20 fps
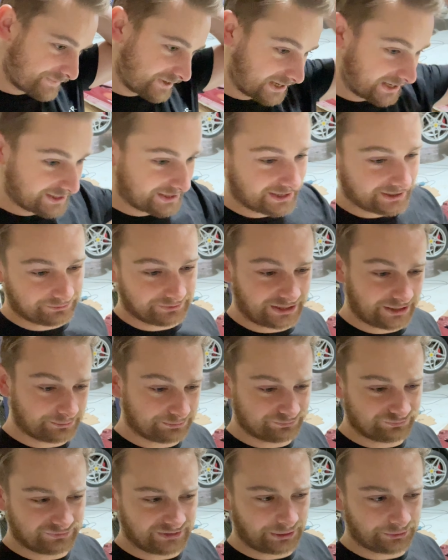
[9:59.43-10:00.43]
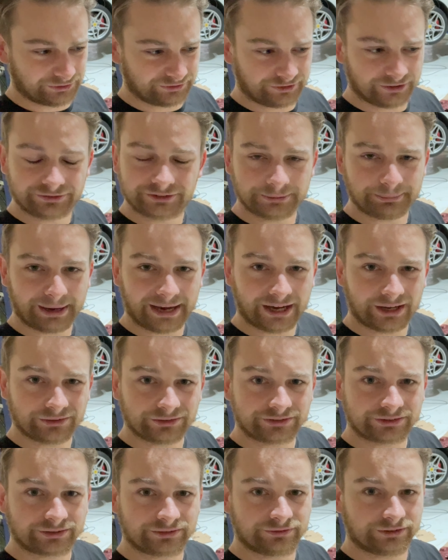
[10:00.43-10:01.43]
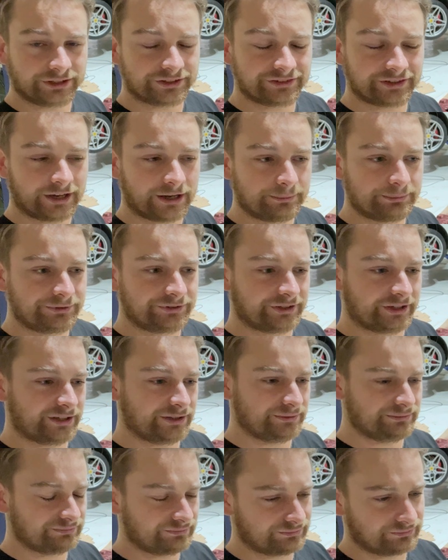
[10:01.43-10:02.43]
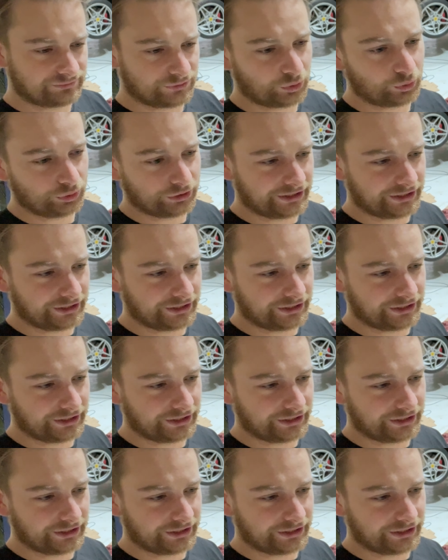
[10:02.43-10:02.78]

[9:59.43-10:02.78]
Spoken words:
and that was £50 for the tub. So all